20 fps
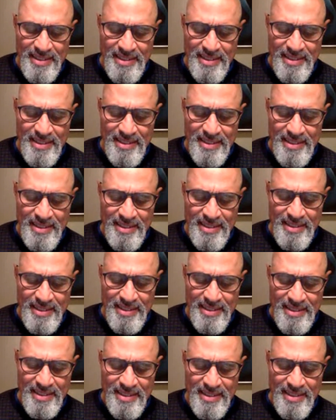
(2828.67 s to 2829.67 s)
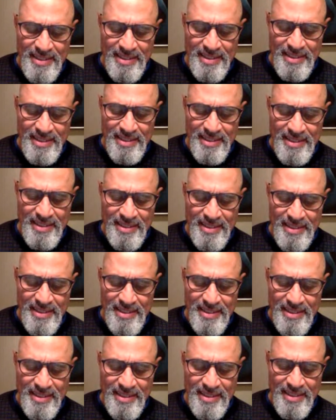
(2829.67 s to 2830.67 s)
And when one team
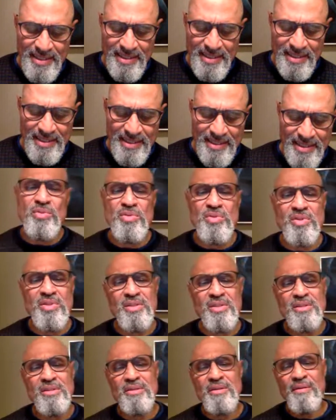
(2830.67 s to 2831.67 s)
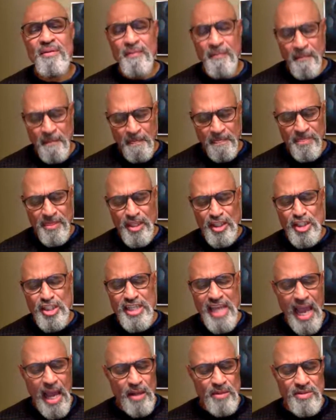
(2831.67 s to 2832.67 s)
starts to lose, the
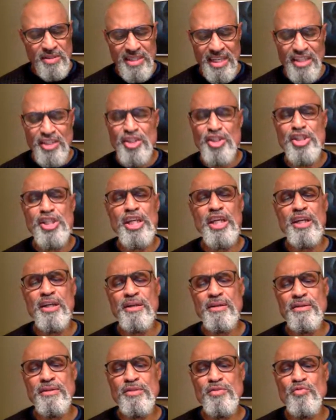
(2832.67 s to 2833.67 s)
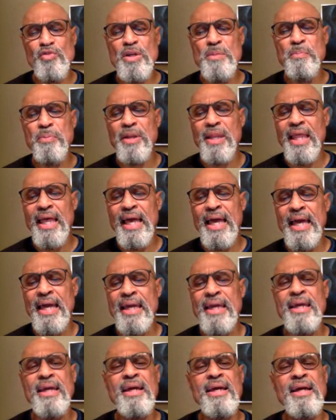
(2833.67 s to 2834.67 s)
shouts and jeers
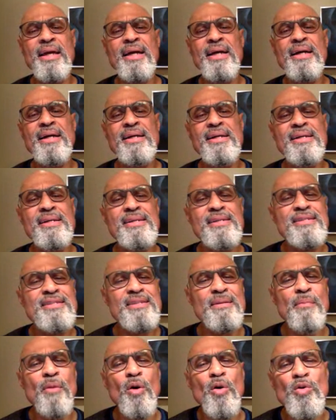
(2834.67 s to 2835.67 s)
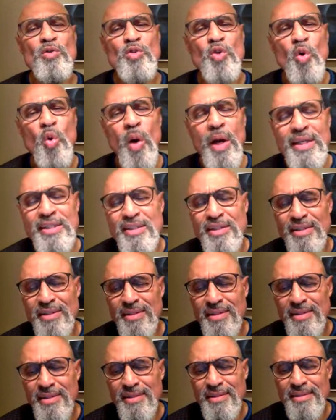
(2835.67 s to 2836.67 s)
replay some old
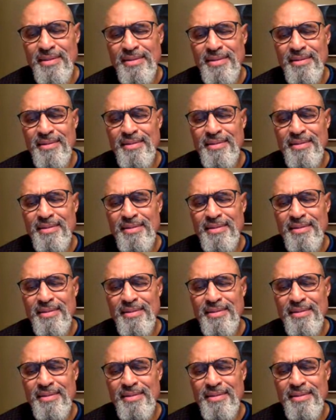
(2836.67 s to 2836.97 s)
questions.